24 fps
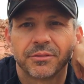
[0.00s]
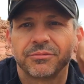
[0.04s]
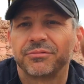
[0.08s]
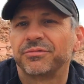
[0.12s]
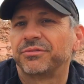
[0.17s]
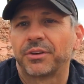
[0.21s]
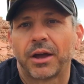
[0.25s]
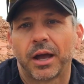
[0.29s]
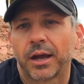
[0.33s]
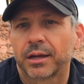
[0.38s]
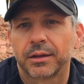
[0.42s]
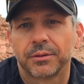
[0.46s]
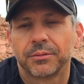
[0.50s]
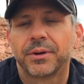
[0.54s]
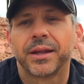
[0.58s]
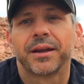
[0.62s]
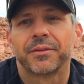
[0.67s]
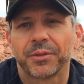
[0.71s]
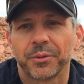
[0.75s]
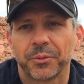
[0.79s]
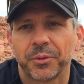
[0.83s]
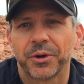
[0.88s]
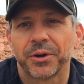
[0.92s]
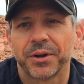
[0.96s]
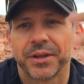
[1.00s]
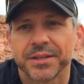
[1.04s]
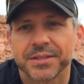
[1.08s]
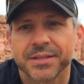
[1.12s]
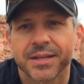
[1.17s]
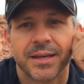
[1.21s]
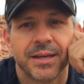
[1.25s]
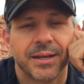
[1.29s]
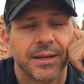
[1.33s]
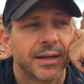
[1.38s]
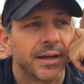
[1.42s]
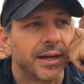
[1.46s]
fuck, whatever the word is.
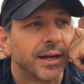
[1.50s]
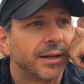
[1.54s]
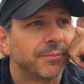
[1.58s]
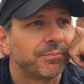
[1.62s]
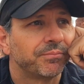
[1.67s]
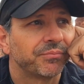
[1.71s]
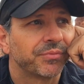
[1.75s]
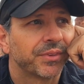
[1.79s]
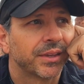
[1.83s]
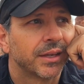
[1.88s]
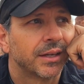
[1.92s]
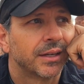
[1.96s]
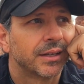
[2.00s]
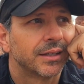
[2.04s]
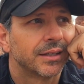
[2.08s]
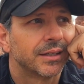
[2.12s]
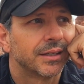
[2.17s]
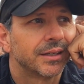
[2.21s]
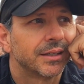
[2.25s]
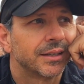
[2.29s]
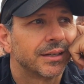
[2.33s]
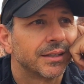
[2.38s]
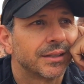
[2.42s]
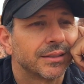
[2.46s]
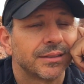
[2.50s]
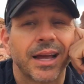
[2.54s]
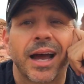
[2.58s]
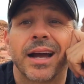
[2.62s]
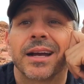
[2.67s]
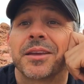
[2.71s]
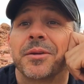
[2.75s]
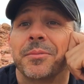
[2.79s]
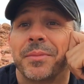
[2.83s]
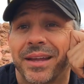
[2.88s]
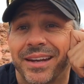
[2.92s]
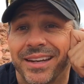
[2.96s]
Um,
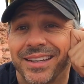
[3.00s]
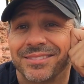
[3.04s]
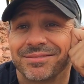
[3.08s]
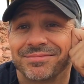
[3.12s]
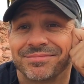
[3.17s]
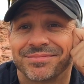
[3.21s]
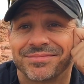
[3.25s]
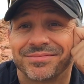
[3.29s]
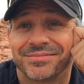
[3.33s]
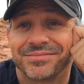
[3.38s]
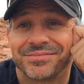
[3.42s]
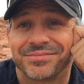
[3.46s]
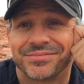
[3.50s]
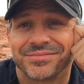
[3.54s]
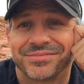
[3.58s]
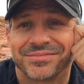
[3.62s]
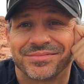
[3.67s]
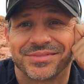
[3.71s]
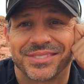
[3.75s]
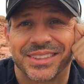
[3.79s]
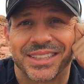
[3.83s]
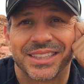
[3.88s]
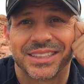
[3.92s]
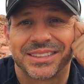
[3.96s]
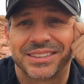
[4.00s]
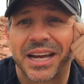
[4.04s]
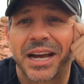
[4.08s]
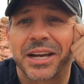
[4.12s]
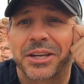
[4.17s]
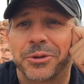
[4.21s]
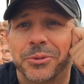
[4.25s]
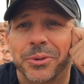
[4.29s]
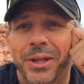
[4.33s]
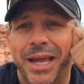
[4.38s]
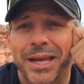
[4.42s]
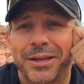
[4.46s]
documenting, uh,
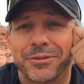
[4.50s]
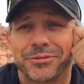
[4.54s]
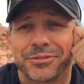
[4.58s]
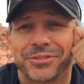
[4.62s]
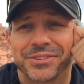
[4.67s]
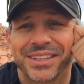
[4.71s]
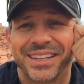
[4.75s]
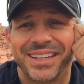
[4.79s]
docu life,